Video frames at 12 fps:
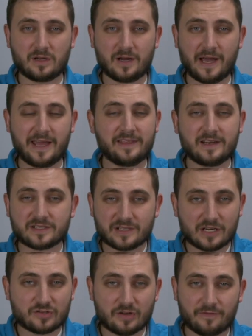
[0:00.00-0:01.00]
I hate that it's
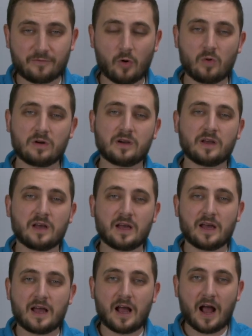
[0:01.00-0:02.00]
not straightforward.
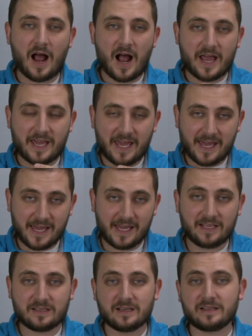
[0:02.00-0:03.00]
I
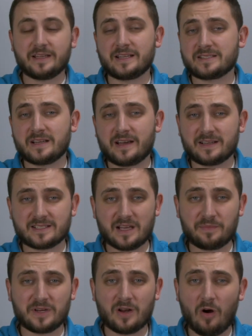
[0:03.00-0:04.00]
hate that it's not
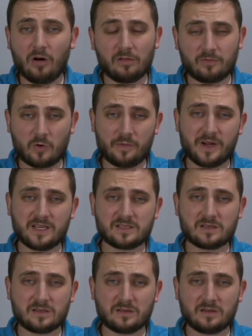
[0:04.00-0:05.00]
accepting all
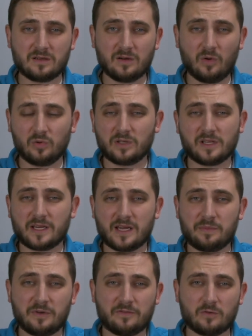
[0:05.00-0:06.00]
formats, only like
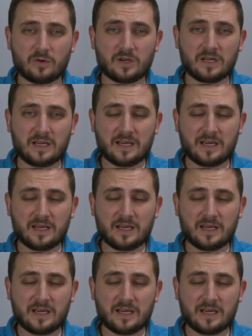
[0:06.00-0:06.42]
MP4.